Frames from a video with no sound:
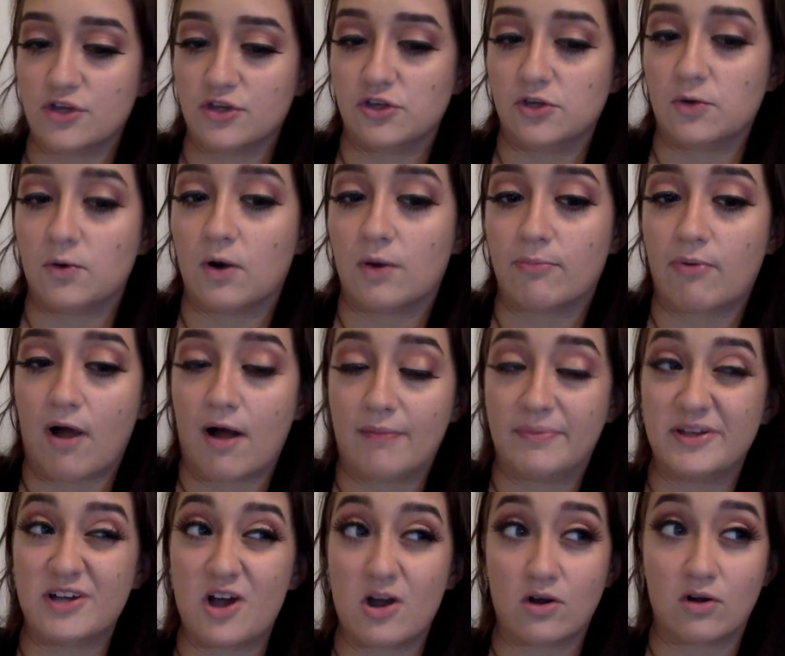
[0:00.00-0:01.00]
you are
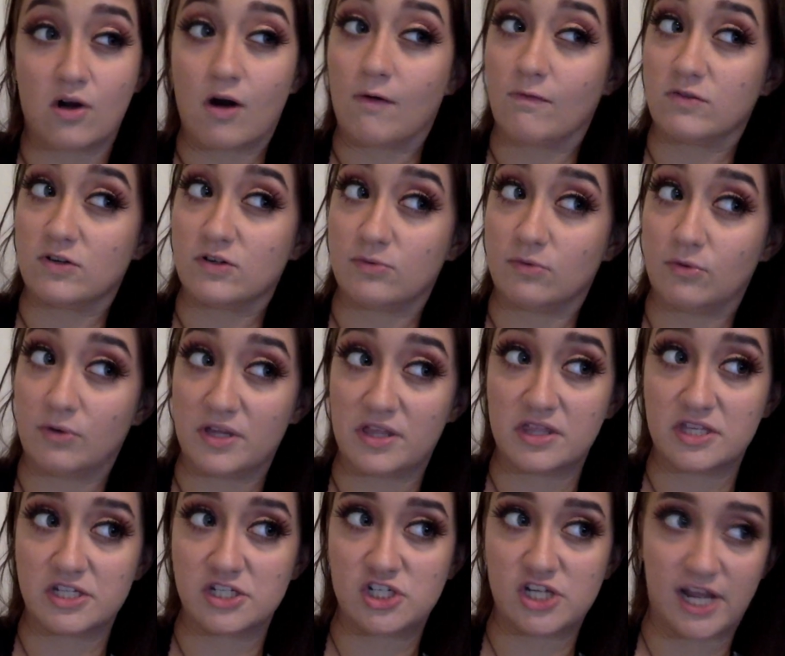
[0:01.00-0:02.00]
probably uncomfortable with
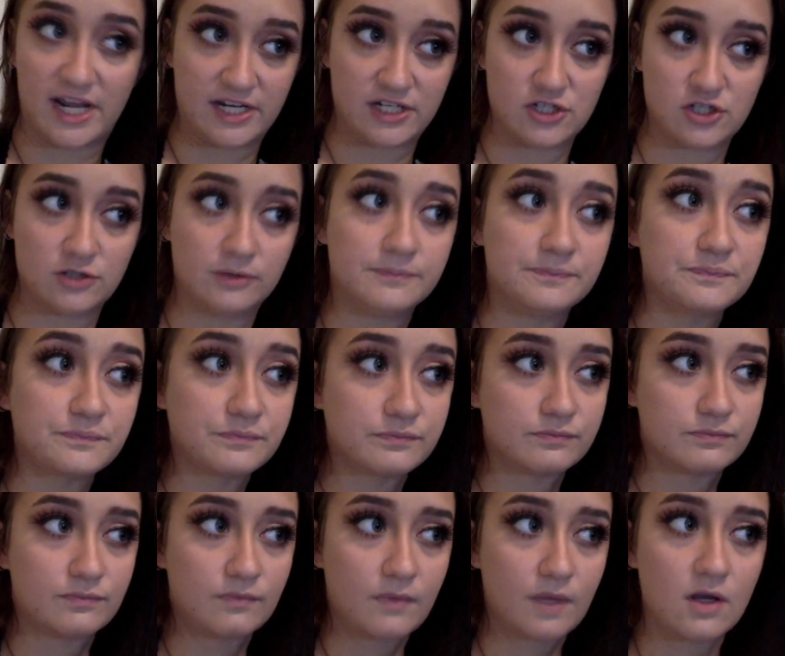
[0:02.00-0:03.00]
the change,
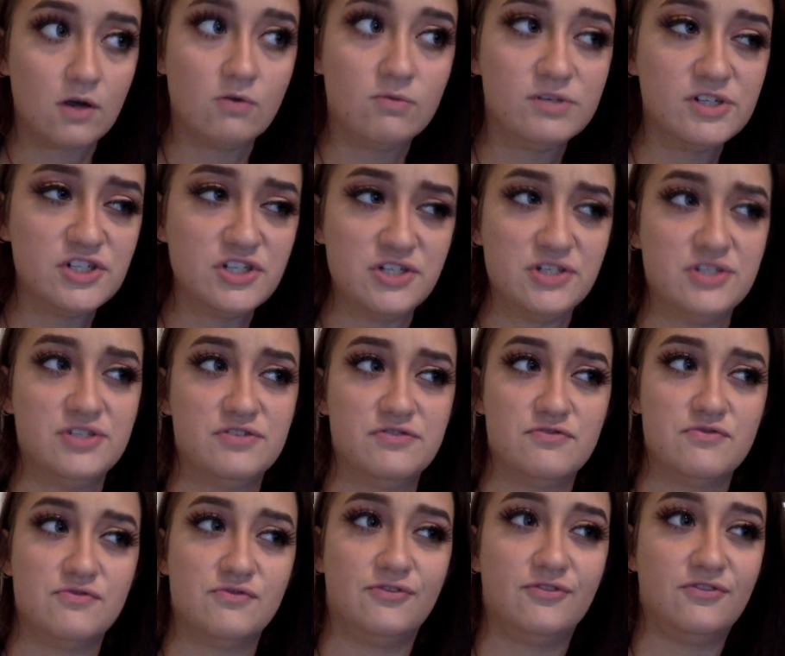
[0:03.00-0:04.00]
which is
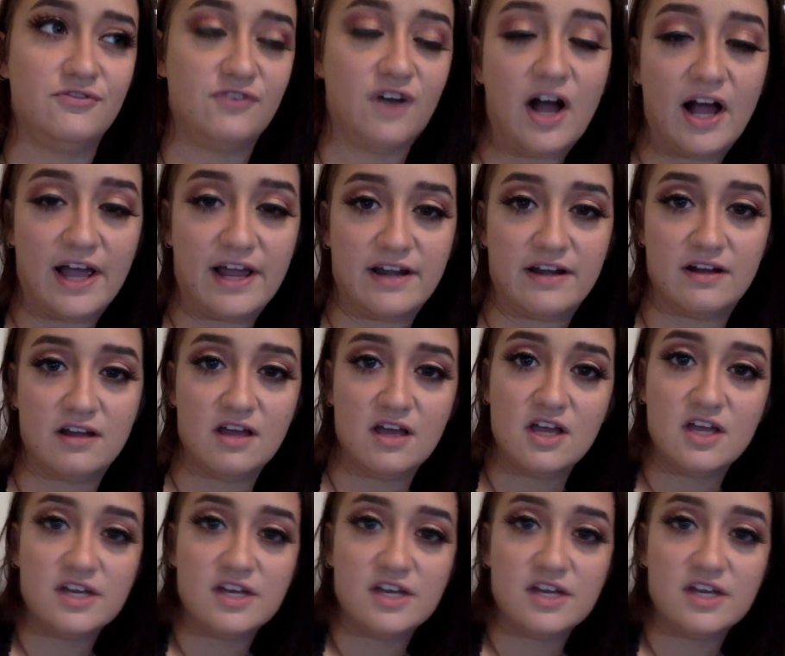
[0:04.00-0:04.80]
fine.